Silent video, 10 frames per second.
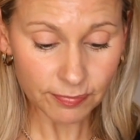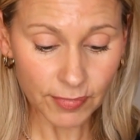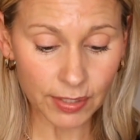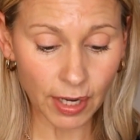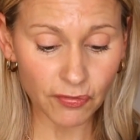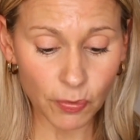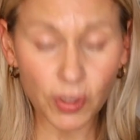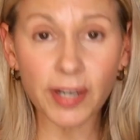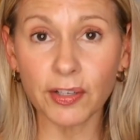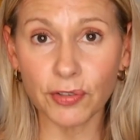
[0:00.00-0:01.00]
Now, from what
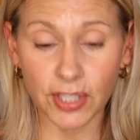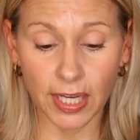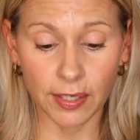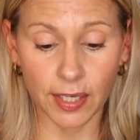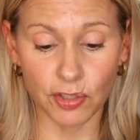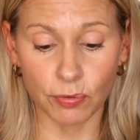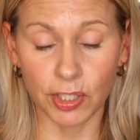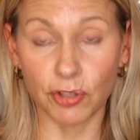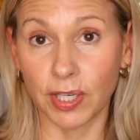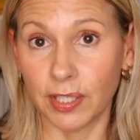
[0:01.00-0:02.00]
I understand, it's really
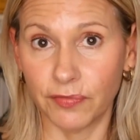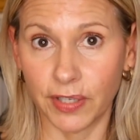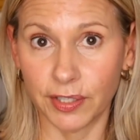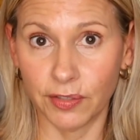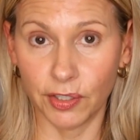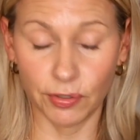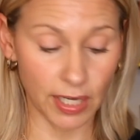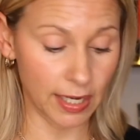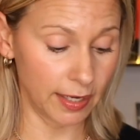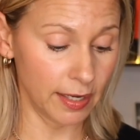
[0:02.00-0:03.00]
tricky to find in the
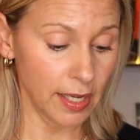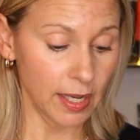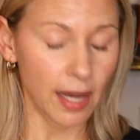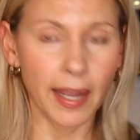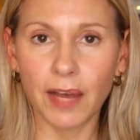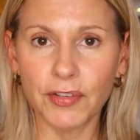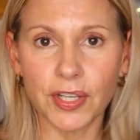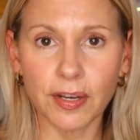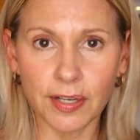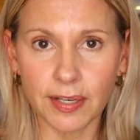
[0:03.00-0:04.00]
UK. I haven't
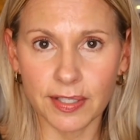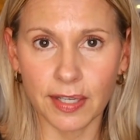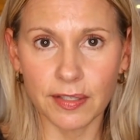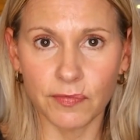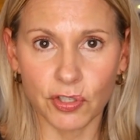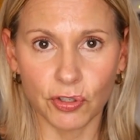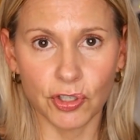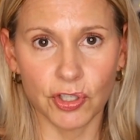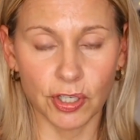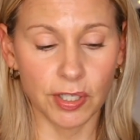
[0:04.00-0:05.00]
done extensive searches
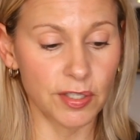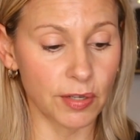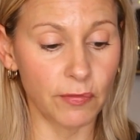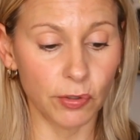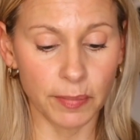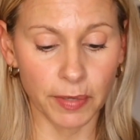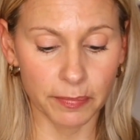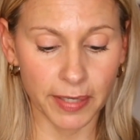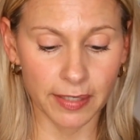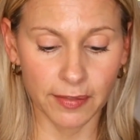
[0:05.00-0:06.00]
on it, so I've only bought
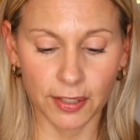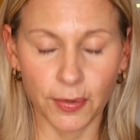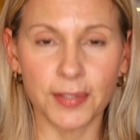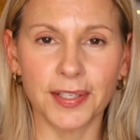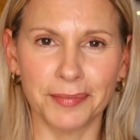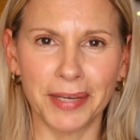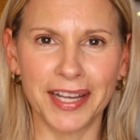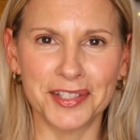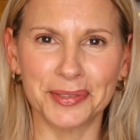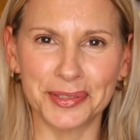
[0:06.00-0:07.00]
mine in the US. Now my
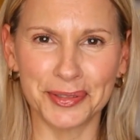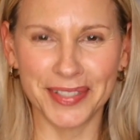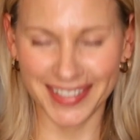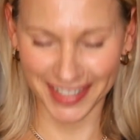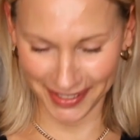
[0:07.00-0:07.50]
hands are a little greasy now.